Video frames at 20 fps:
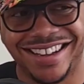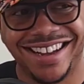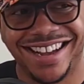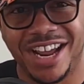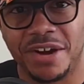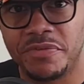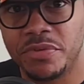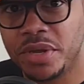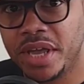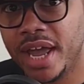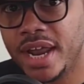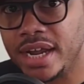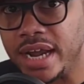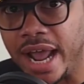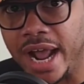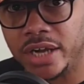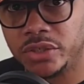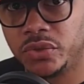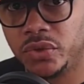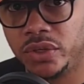if you can't
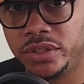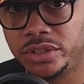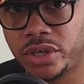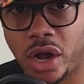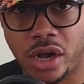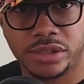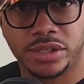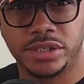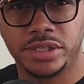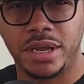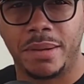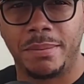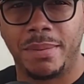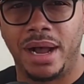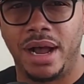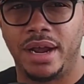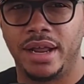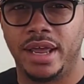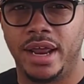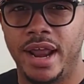naturally talk to
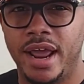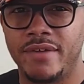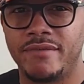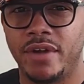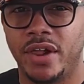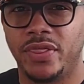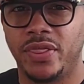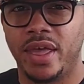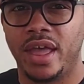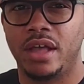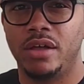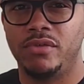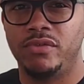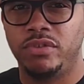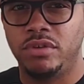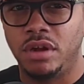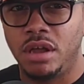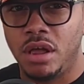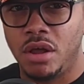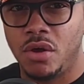somebody and everything
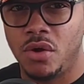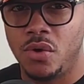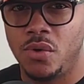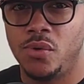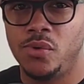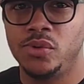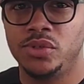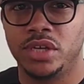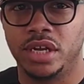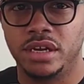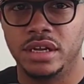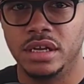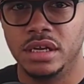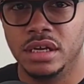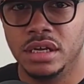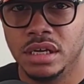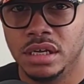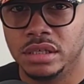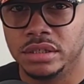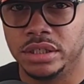flows and,
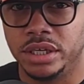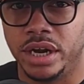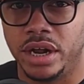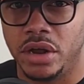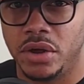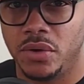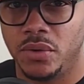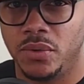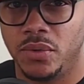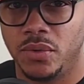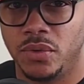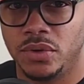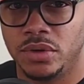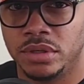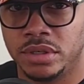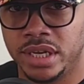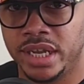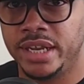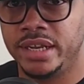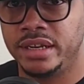
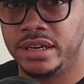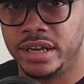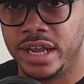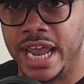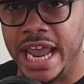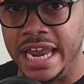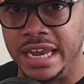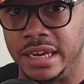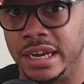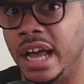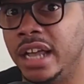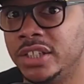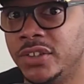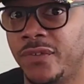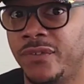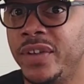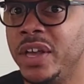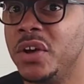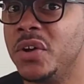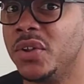then it does
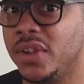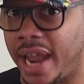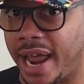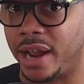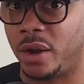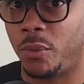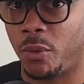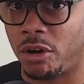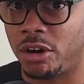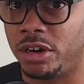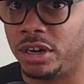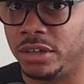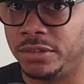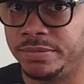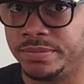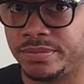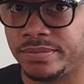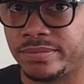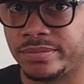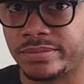feel like work.
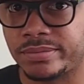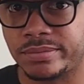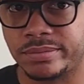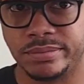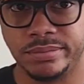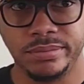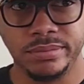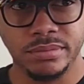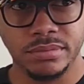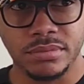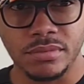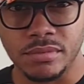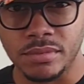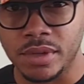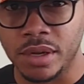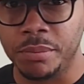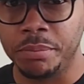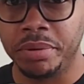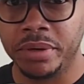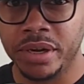
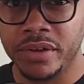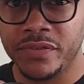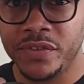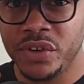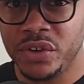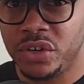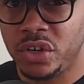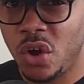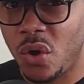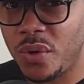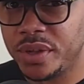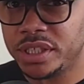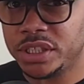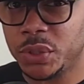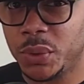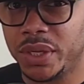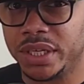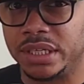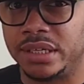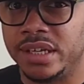But if you go
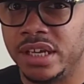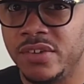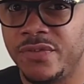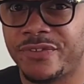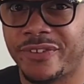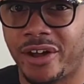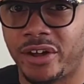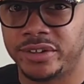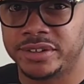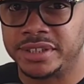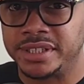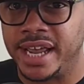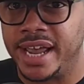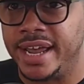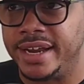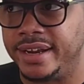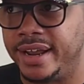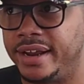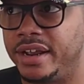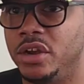into a default
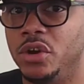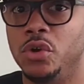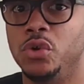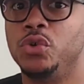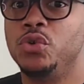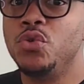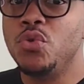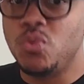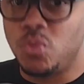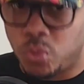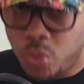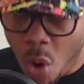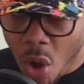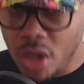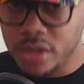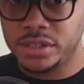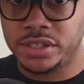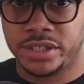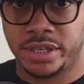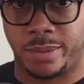saying that you
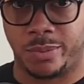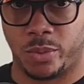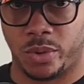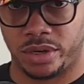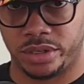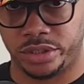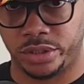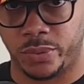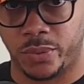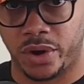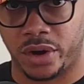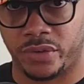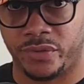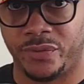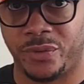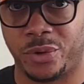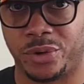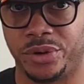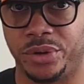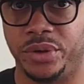want someone to work
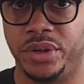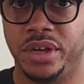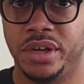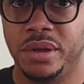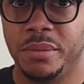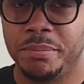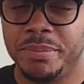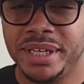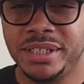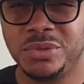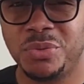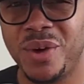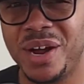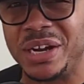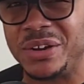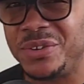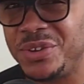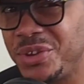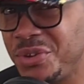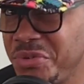for you, bitch, what
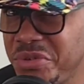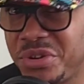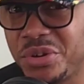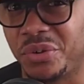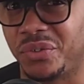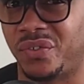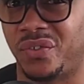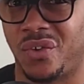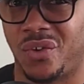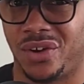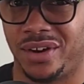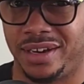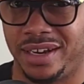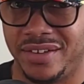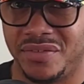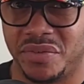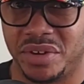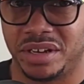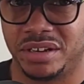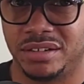do you do for a
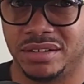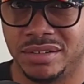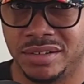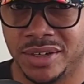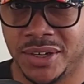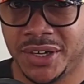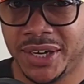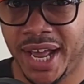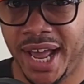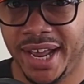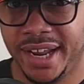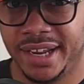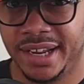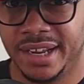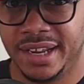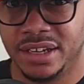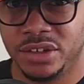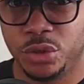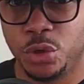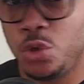living? Okay?
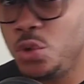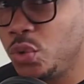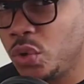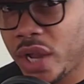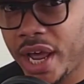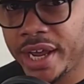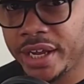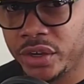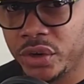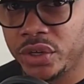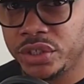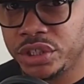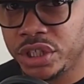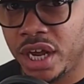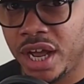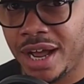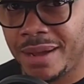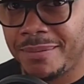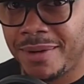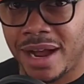Do you like your
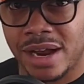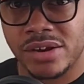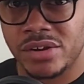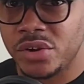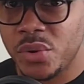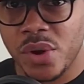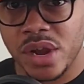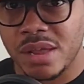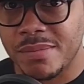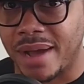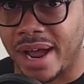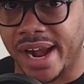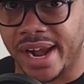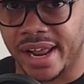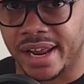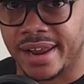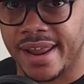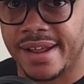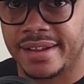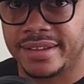job? I don't know
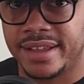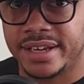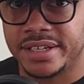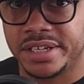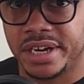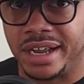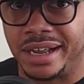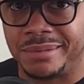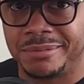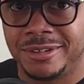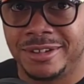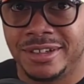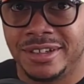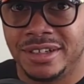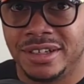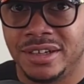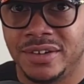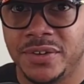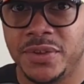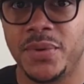anybody that like their job.
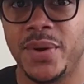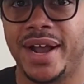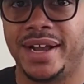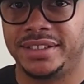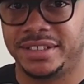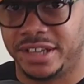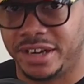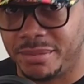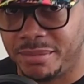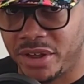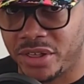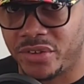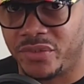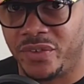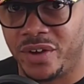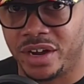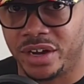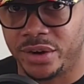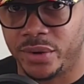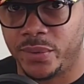You asking a
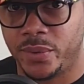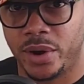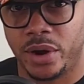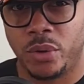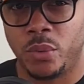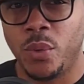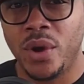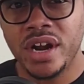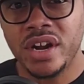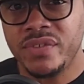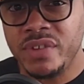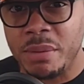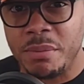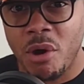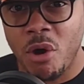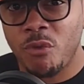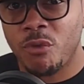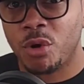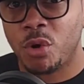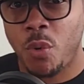motherfucker to work. What if I'm
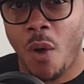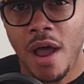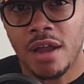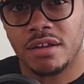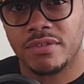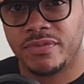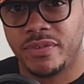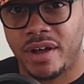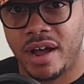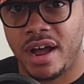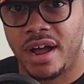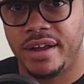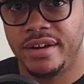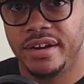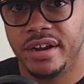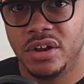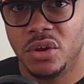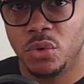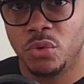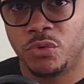
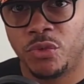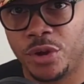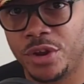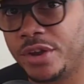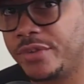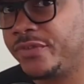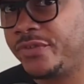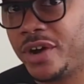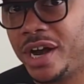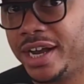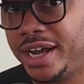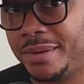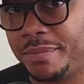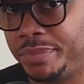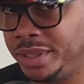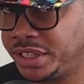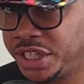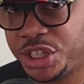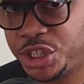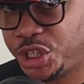overqualified for your fucking
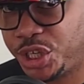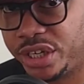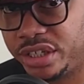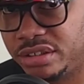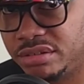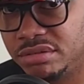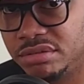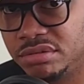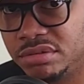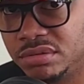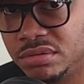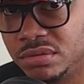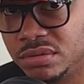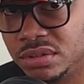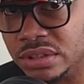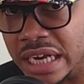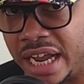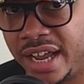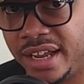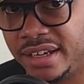position?
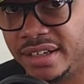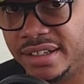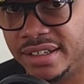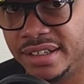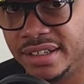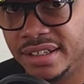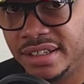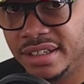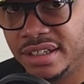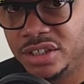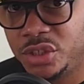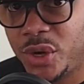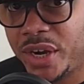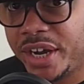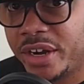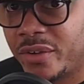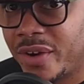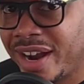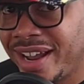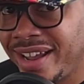Huh? Do I
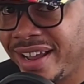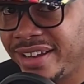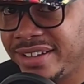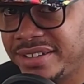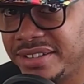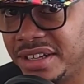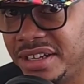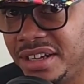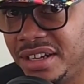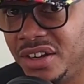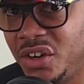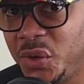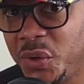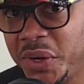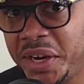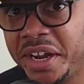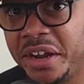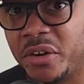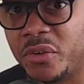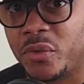get a raise?
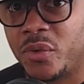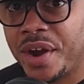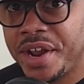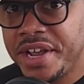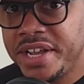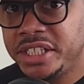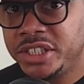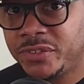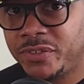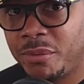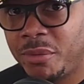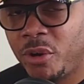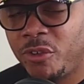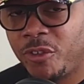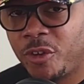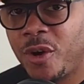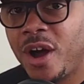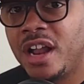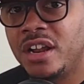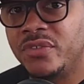Do I get a raise if I'm
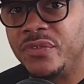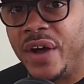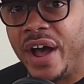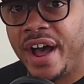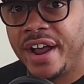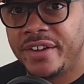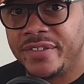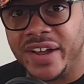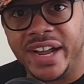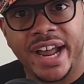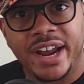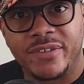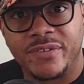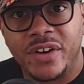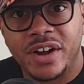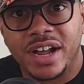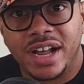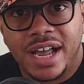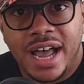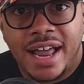overqualified? If I got a
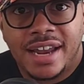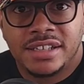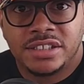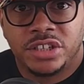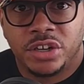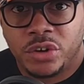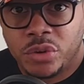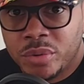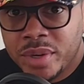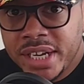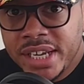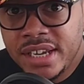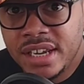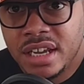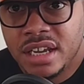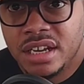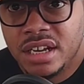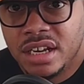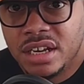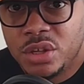fucking college degree?
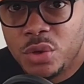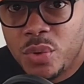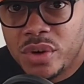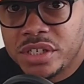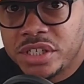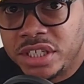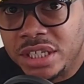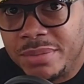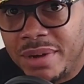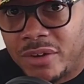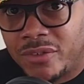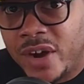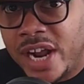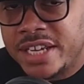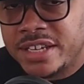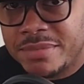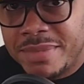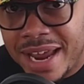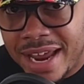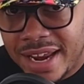You want to see my
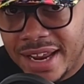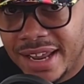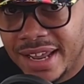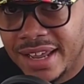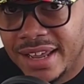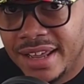resume?